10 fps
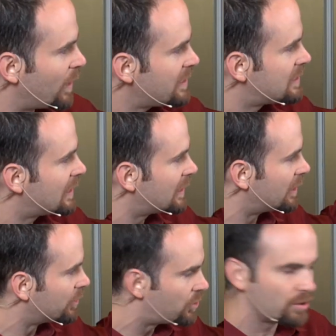way to get
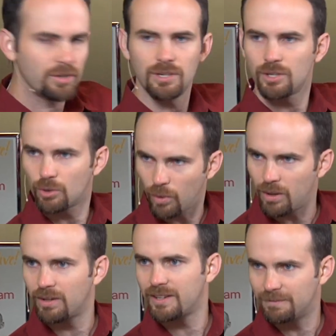a good
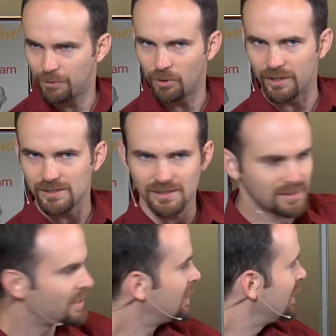quality voice,
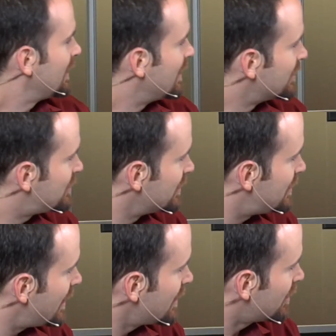is to
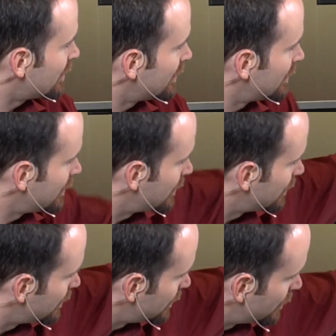take
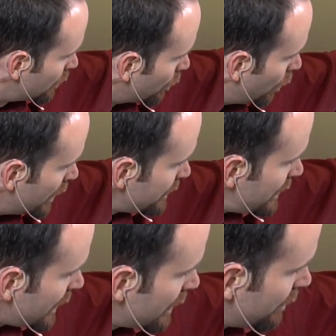1
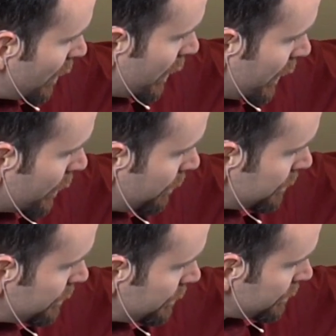second of audio
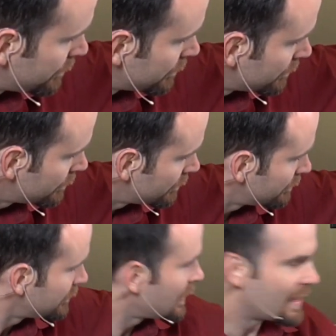
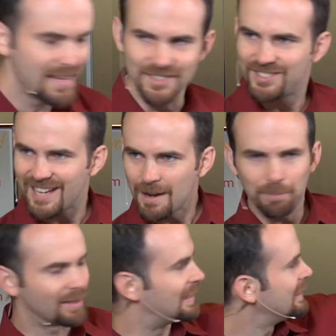and
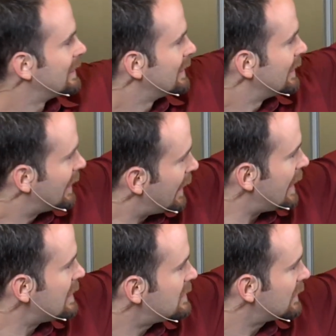sample it
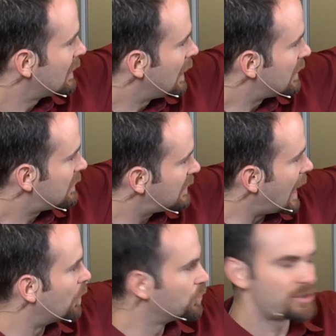
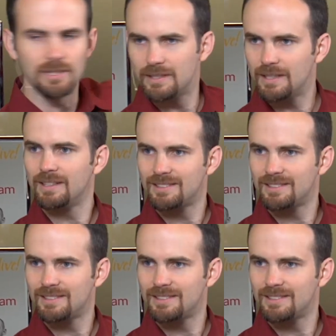8,000